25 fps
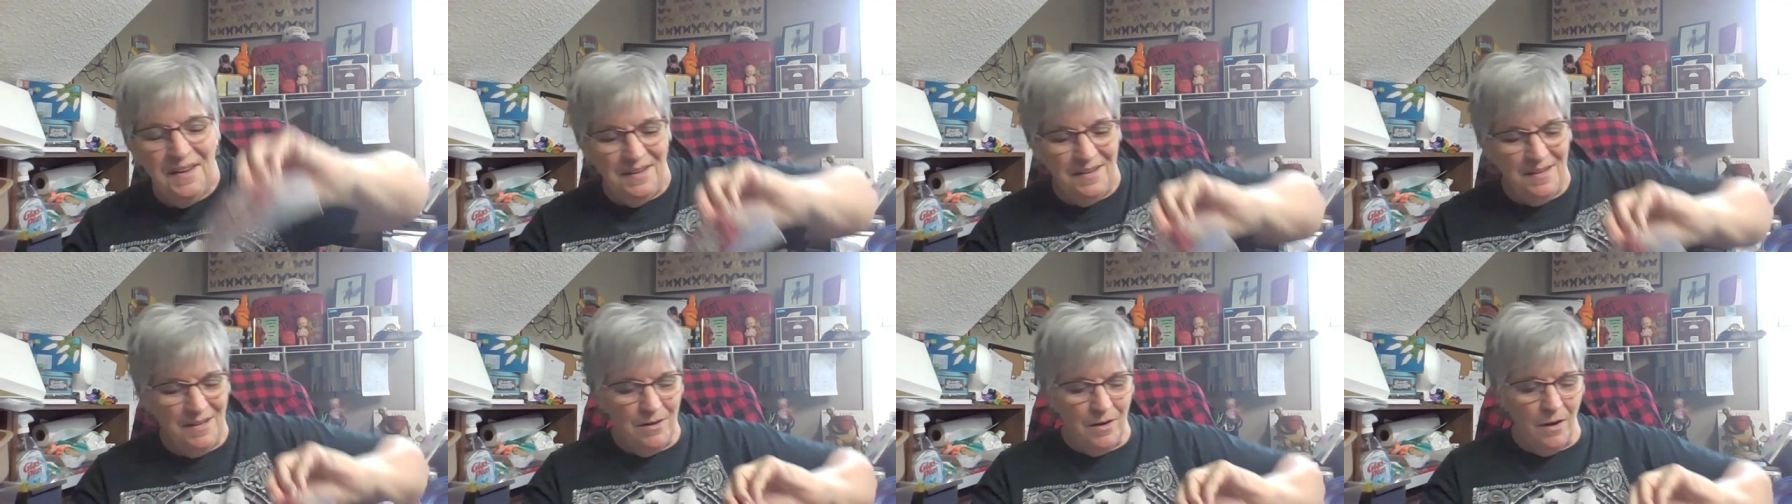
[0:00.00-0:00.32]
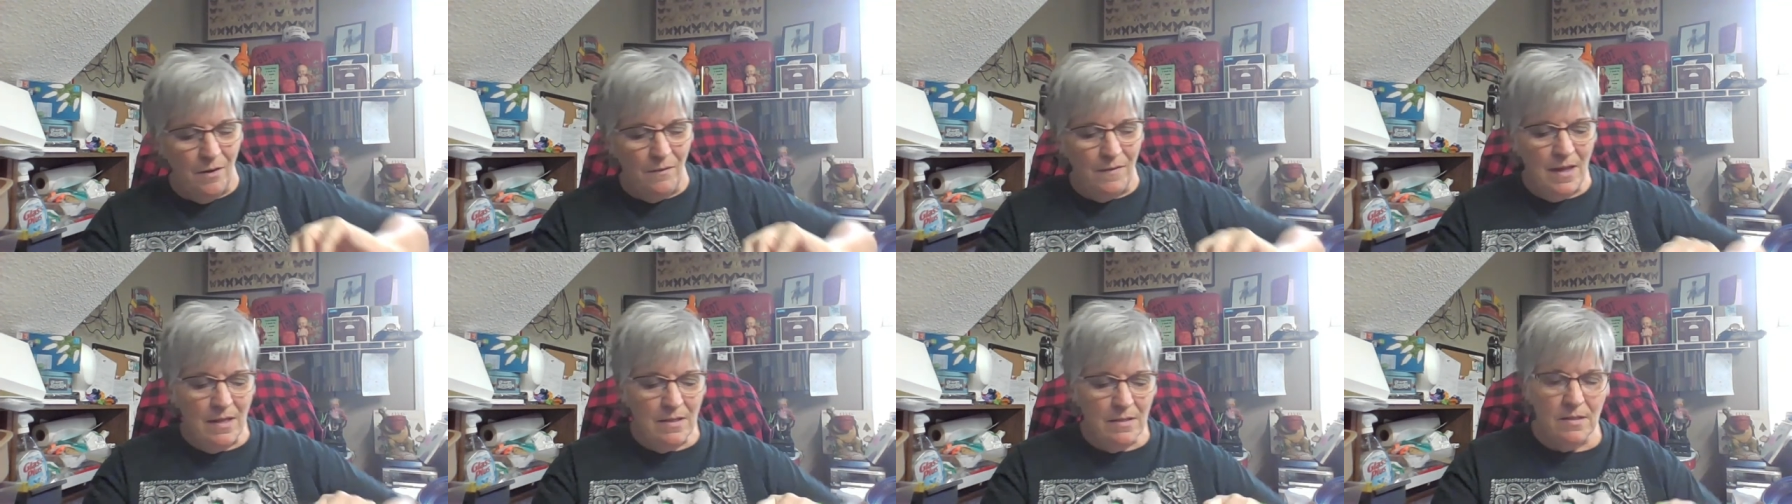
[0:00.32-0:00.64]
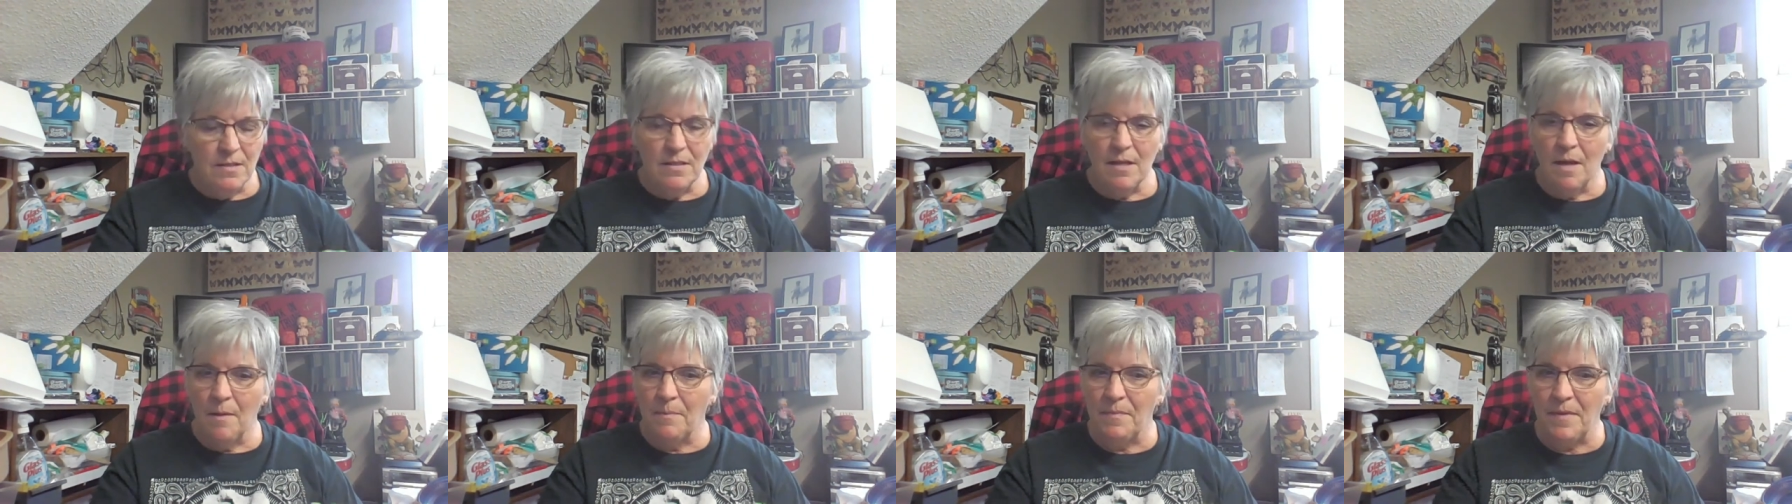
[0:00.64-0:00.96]
You know, that's
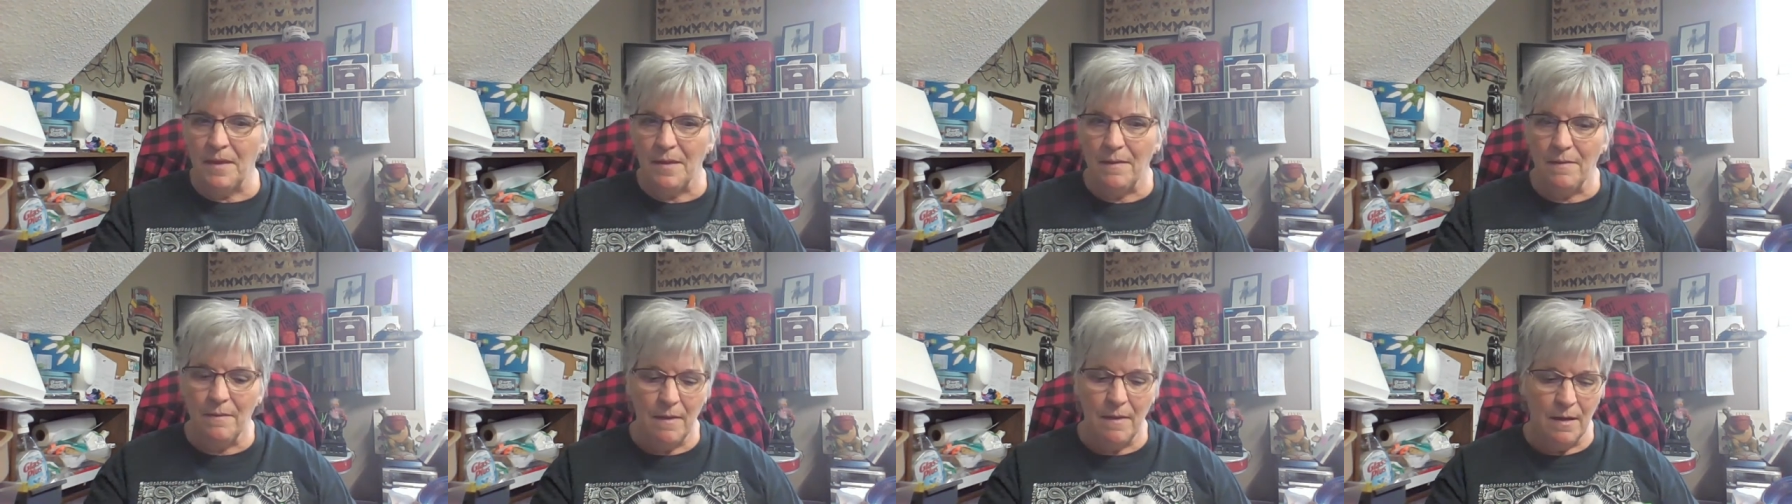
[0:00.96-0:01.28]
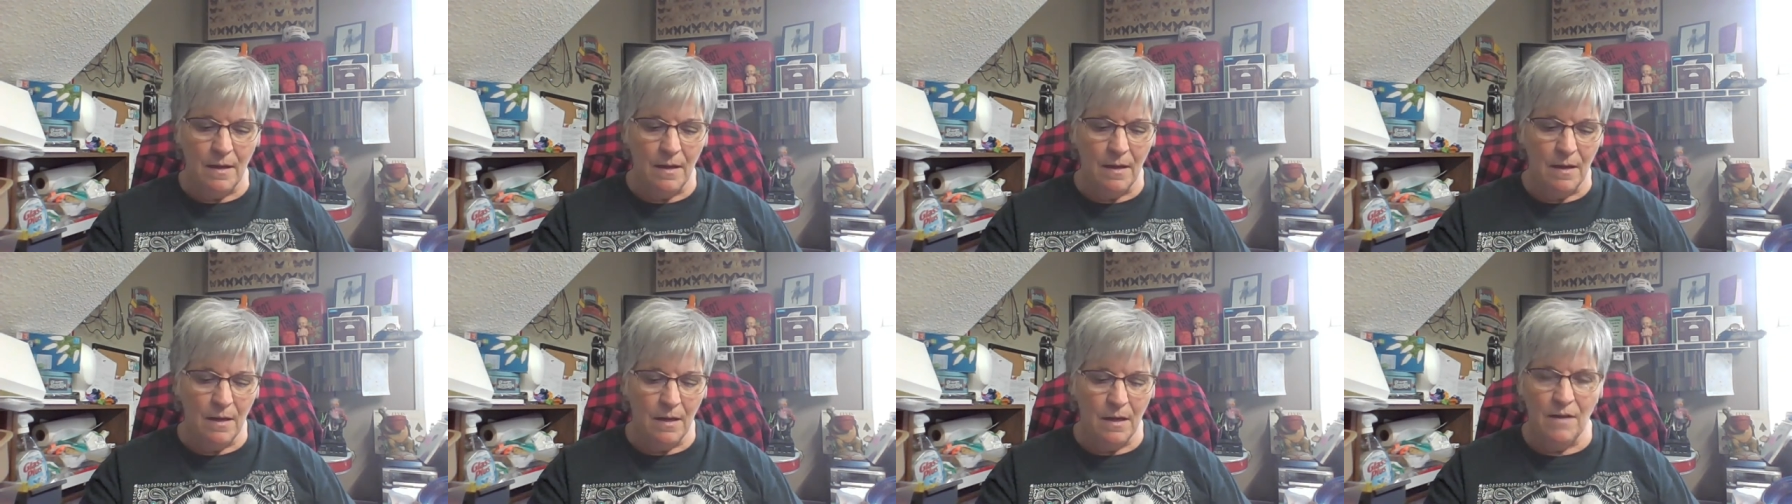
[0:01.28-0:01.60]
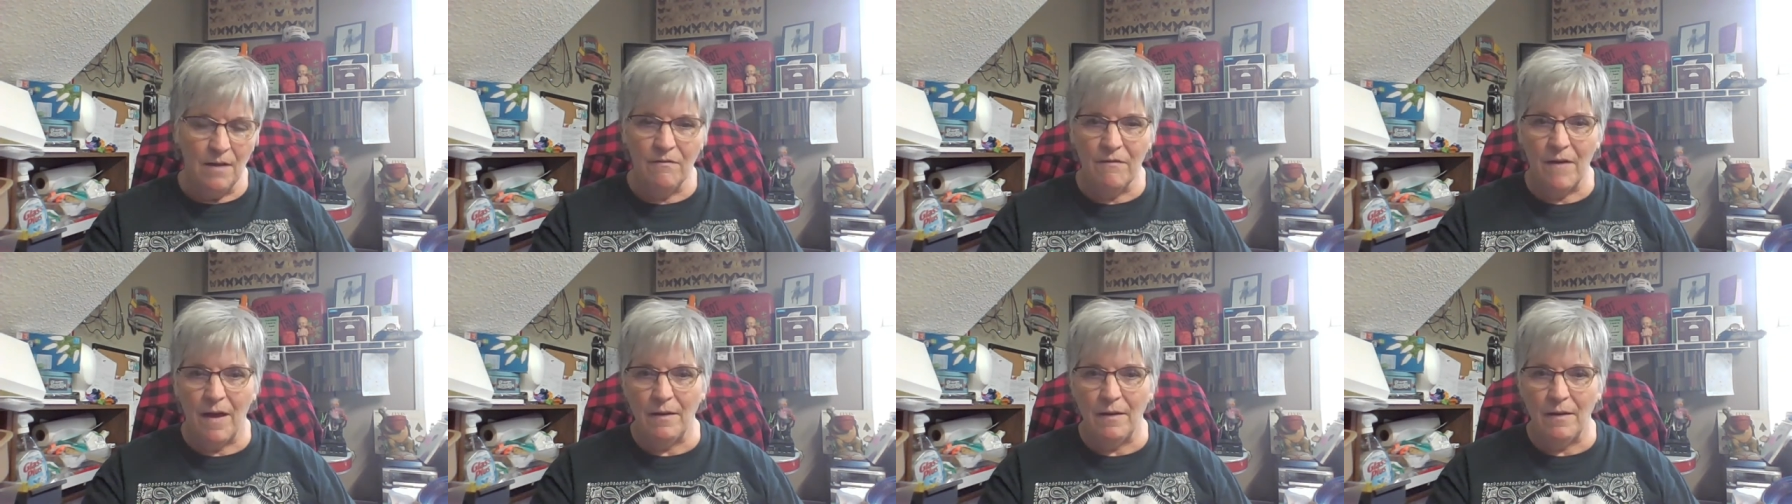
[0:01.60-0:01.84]
something that if